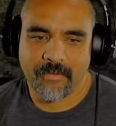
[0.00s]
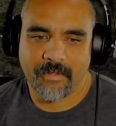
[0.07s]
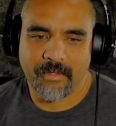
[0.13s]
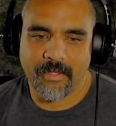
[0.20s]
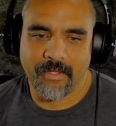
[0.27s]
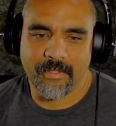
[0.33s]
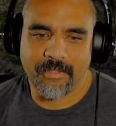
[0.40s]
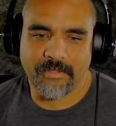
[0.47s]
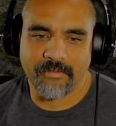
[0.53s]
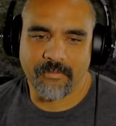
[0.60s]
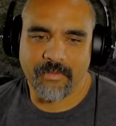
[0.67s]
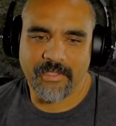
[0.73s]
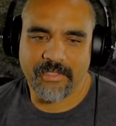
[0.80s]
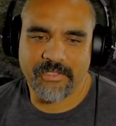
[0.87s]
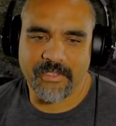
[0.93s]
And it
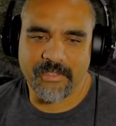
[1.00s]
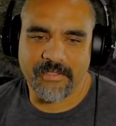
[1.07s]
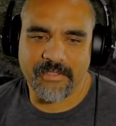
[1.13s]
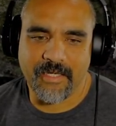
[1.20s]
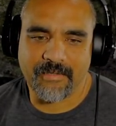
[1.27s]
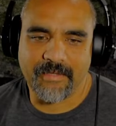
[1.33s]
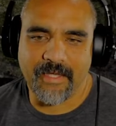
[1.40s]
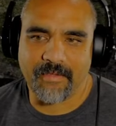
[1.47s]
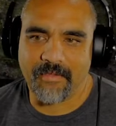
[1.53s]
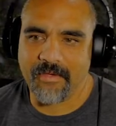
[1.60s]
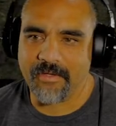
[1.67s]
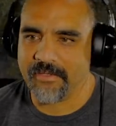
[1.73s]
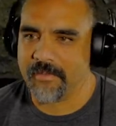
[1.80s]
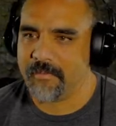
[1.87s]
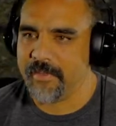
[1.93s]
really shouldn't take that
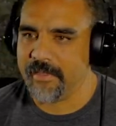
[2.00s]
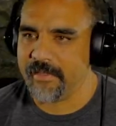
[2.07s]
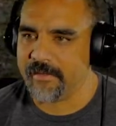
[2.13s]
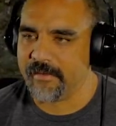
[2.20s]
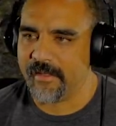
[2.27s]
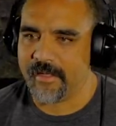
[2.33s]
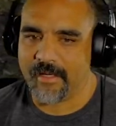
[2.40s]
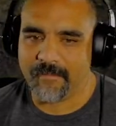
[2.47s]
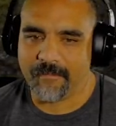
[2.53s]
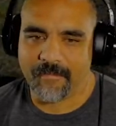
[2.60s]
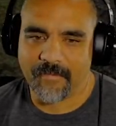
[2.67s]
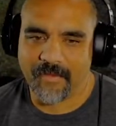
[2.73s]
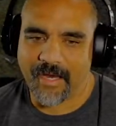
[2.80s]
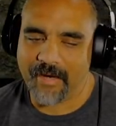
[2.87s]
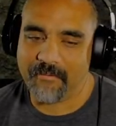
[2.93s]
long to build.
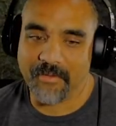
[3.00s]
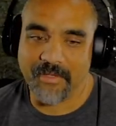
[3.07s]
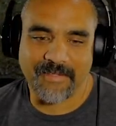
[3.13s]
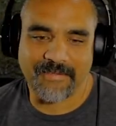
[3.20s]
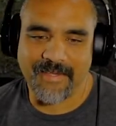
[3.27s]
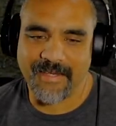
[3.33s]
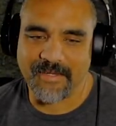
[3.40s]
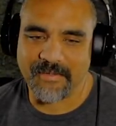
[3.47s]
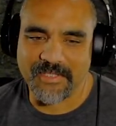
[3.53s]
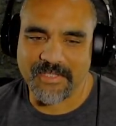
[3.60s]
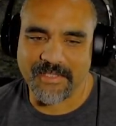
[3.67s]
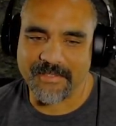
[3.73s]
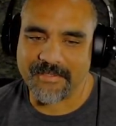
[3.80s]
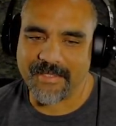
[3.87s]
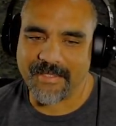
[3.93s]
I really thought it was
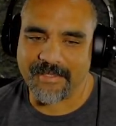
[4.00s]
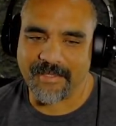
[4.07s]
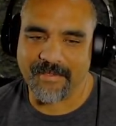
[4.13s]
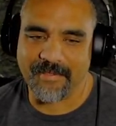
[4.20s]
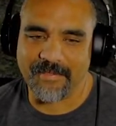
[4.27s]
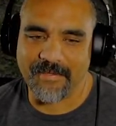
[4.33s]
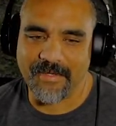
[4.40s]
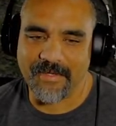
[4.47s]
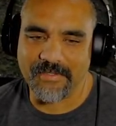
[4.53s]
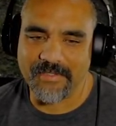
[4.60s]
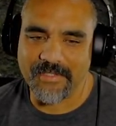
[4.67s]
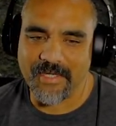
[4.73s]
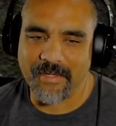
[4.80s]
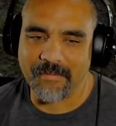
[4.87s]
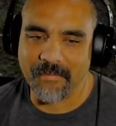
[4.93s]
going to take a long
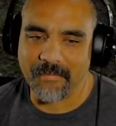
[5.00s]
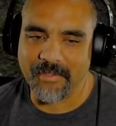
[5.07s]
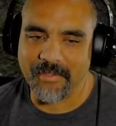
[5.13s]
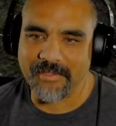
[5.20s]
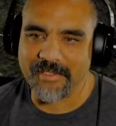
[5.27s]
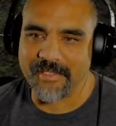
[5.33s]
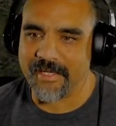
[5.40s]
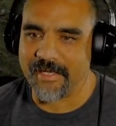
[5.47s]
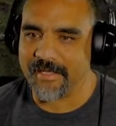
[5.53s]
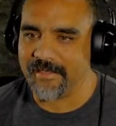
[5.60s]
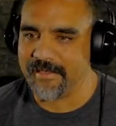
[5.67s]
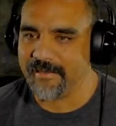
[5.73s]
time to build tonight.